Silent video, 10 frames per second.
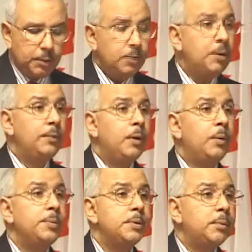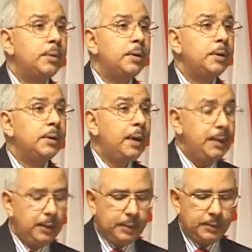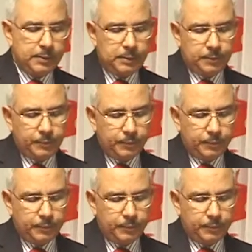to develop similar guidelines.